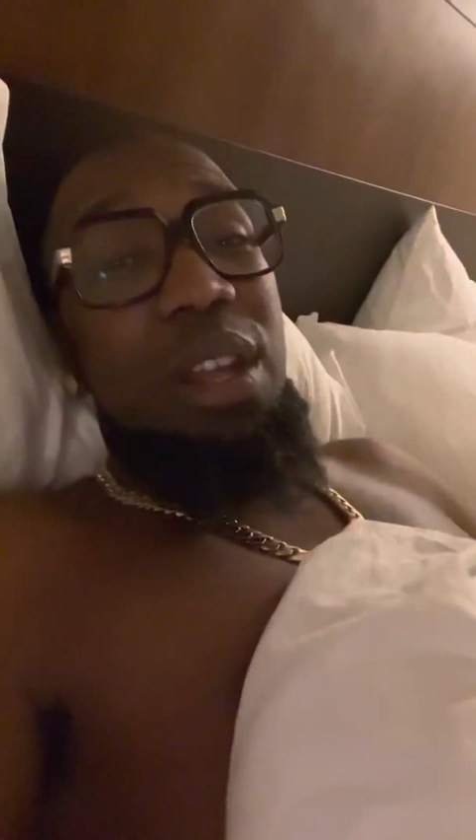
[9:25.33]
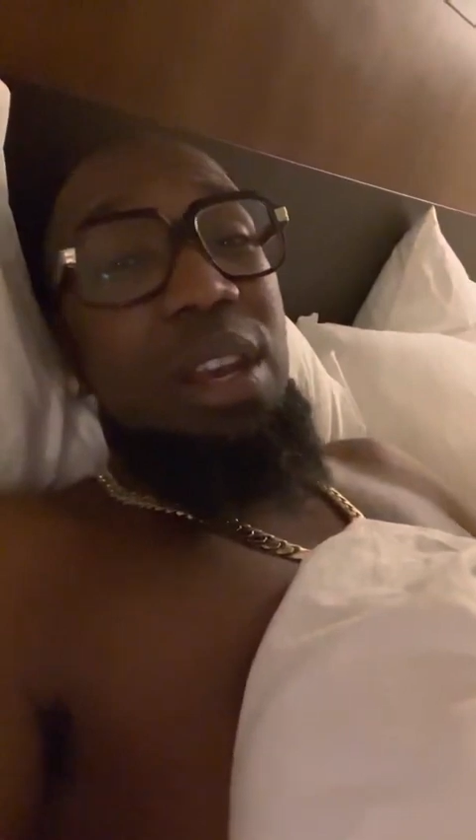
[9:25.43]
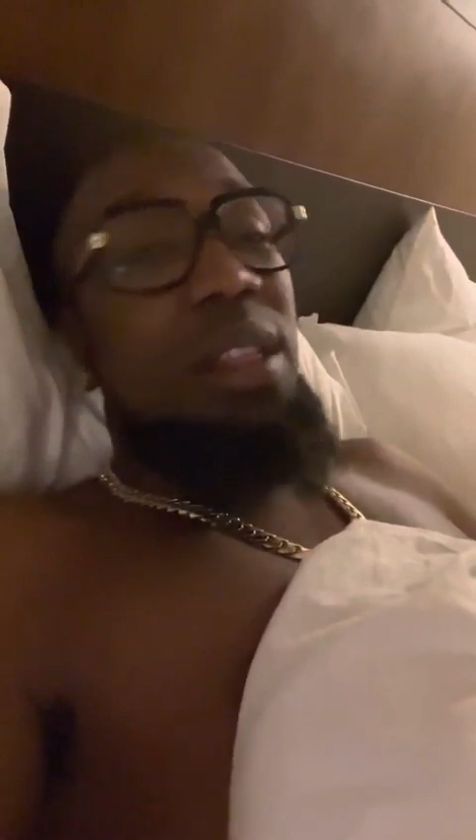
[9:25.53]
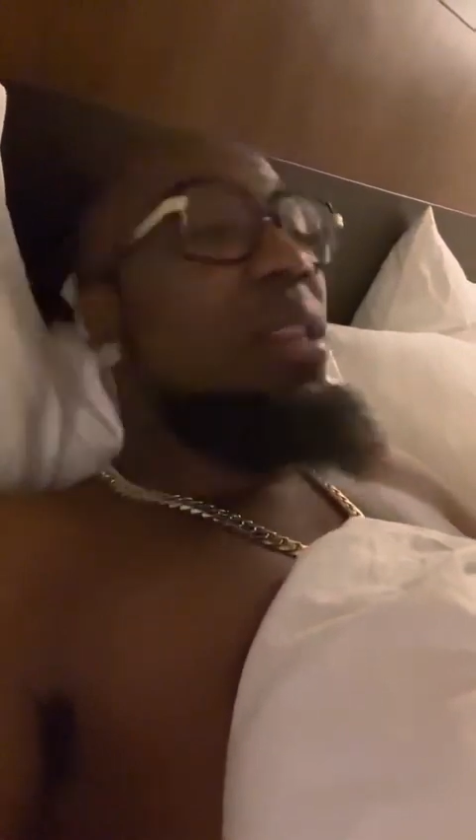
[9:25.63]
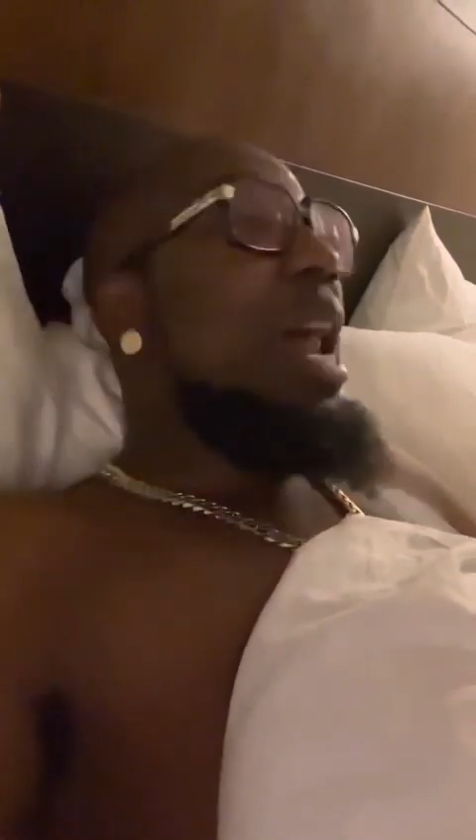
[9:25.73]

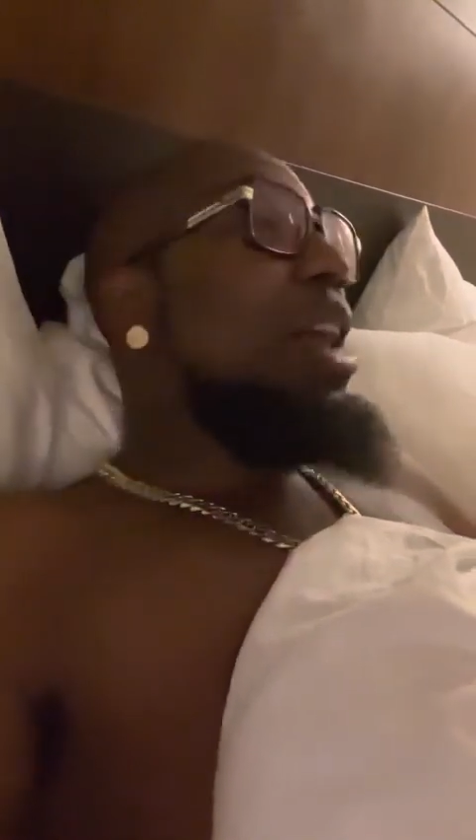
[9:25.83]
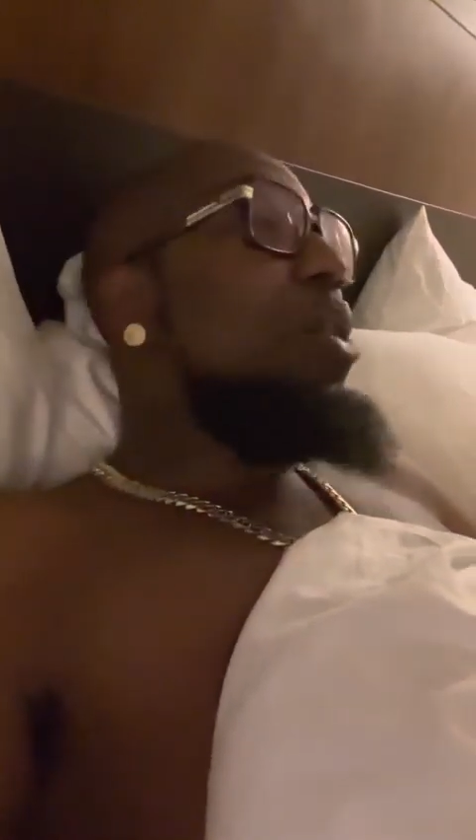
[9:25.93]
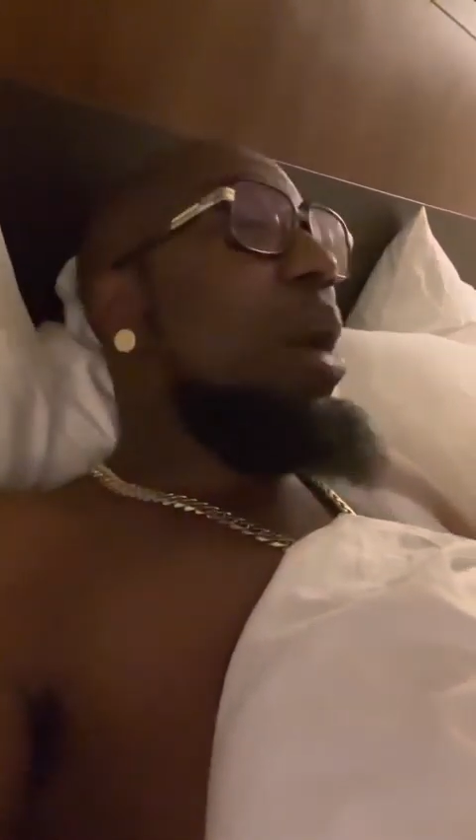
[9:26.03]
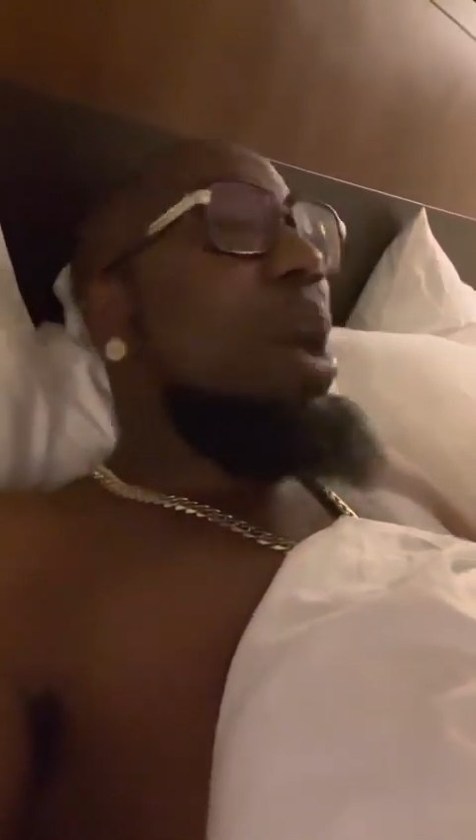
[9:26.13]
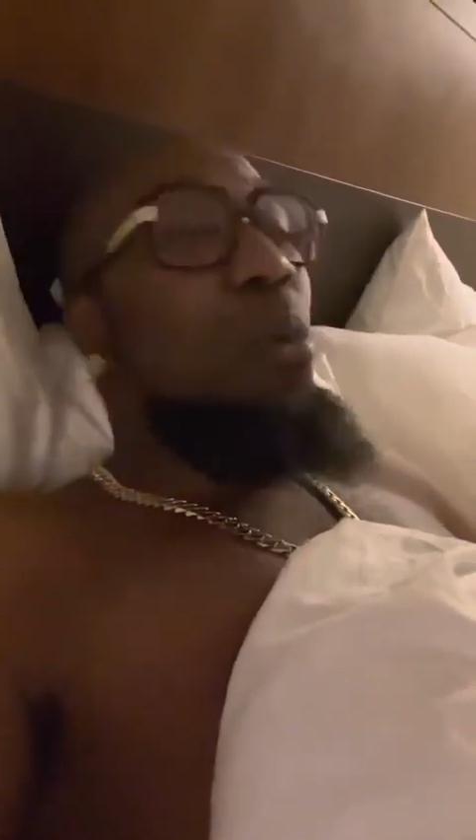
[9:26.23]
This is not
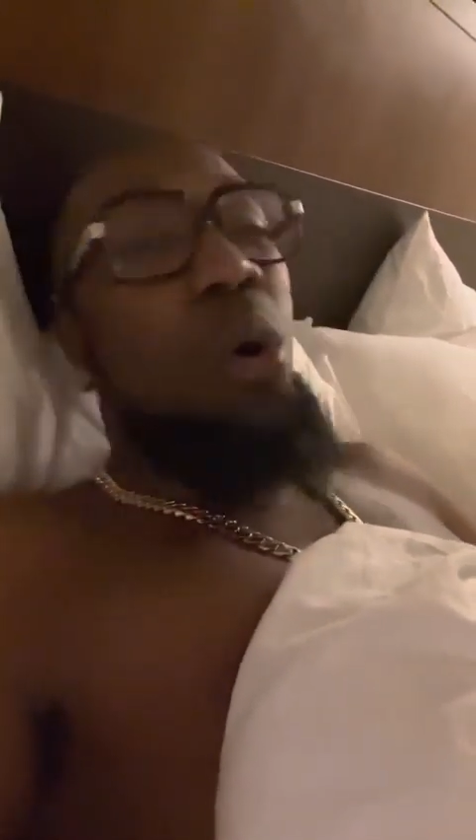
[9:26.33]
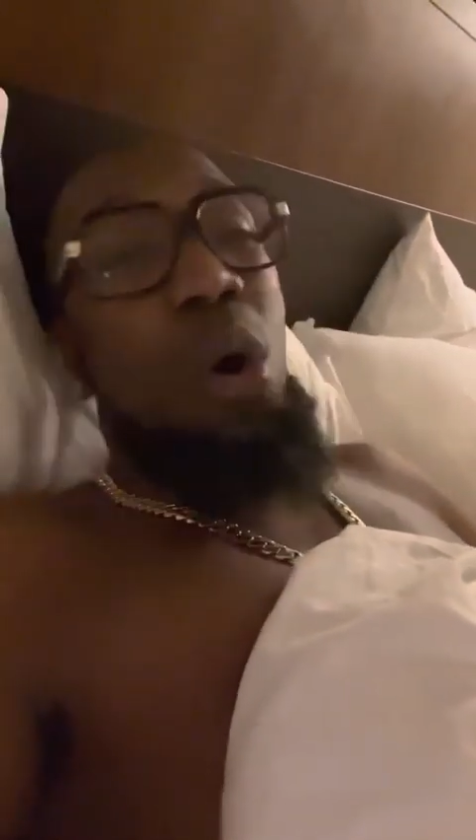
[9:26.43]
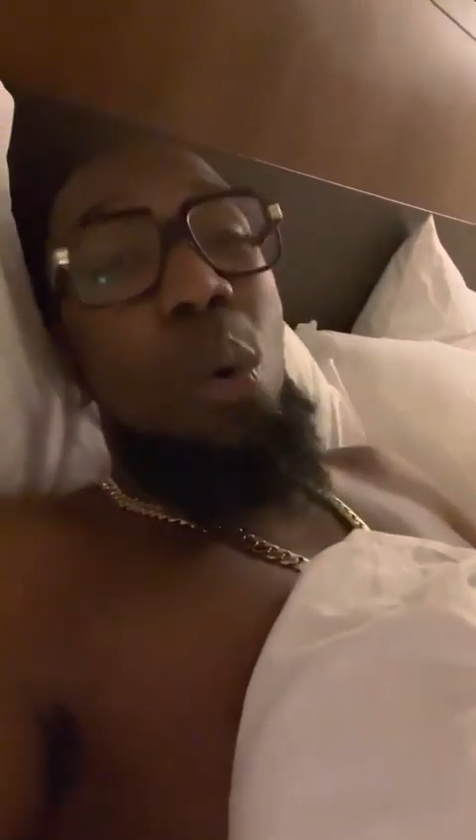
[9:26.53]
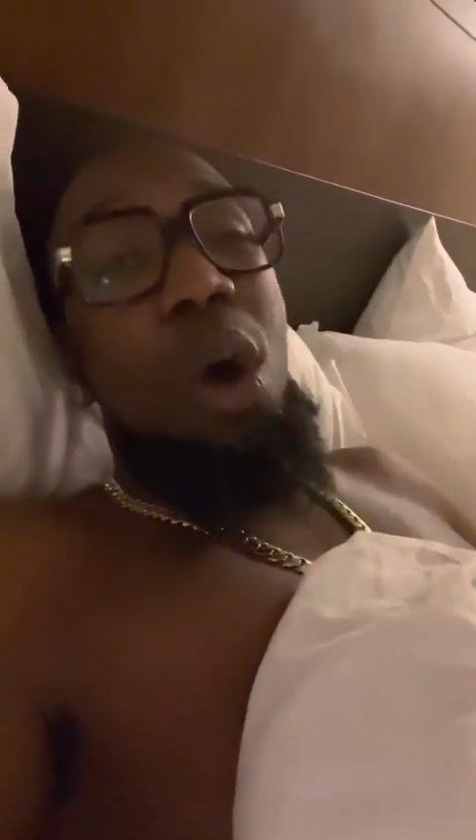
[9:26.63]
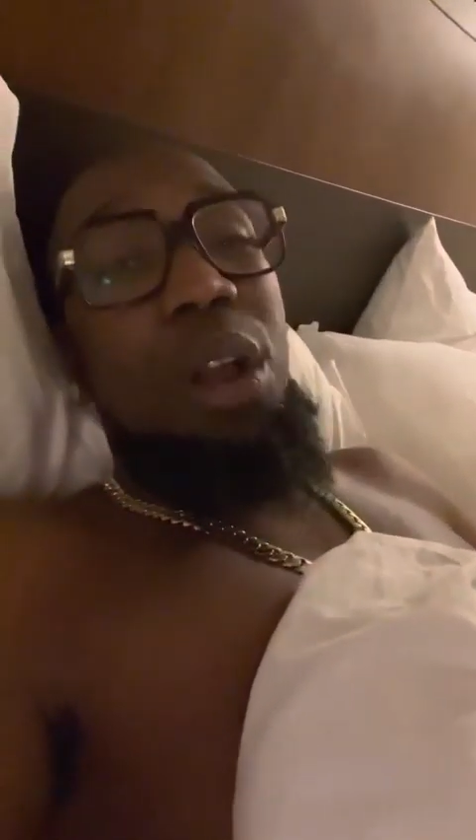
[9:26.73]
no, I'm
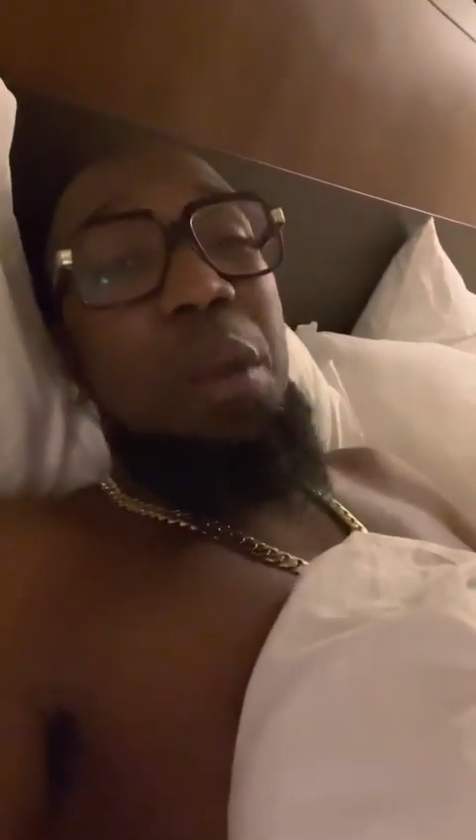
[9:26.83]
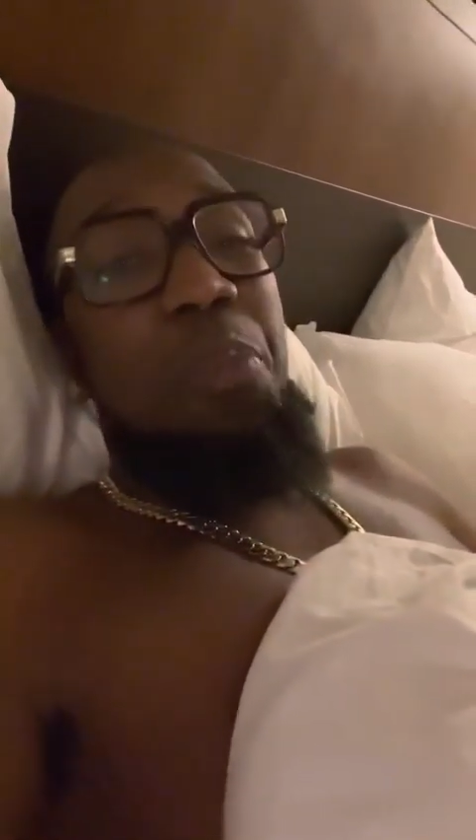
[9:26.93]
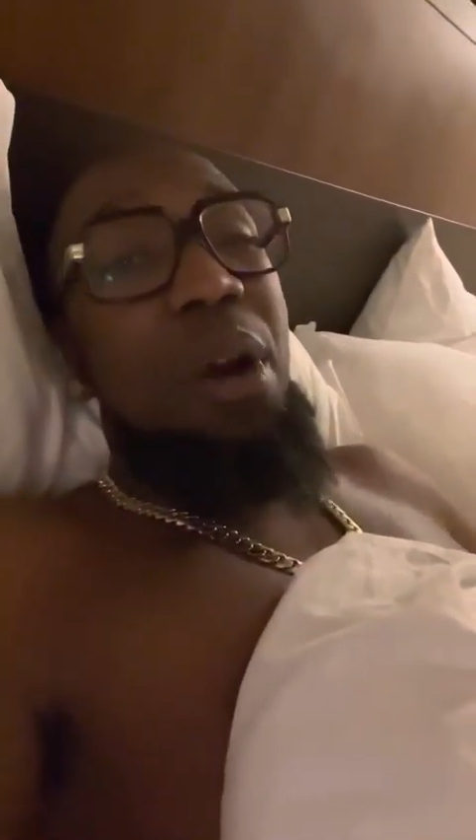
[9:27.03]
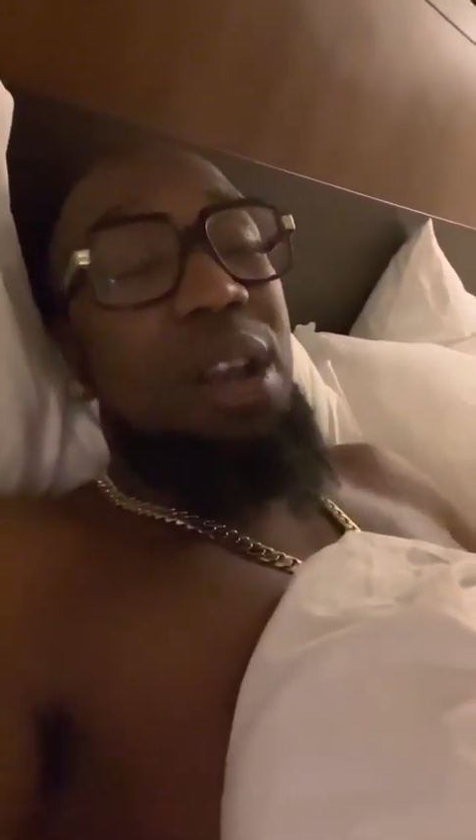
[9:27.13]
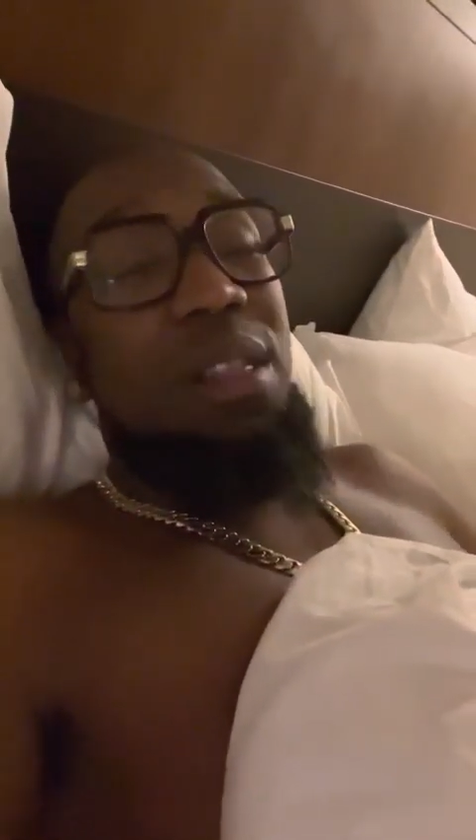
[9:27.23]
going to walk in the park,